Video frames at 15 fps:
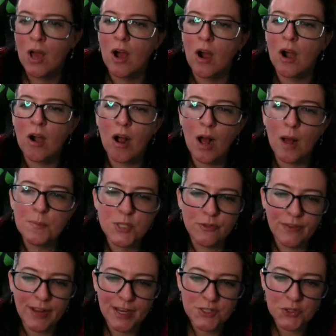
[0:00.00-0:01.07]
Our
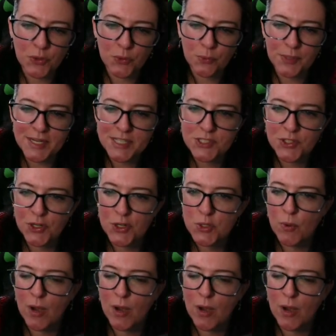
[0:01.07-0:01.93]
observational research,